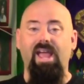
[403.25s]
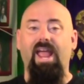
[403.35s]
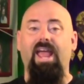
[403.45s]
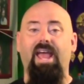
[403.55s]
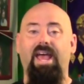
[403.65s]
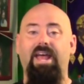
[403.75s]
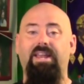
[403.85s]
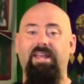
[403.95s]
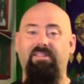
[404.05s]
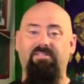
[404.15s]

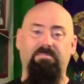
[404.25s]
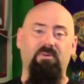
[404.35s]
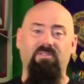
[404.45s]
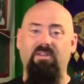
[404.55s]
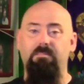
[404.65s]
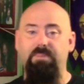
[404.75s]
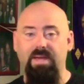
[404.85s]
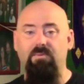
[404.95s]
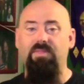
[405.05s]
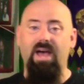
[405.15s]
and it's supposed to
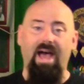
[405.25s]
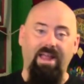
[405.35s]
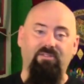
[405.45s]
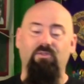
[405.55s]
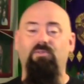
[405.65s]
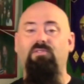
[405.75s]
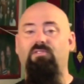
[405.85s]
compete with iTunes.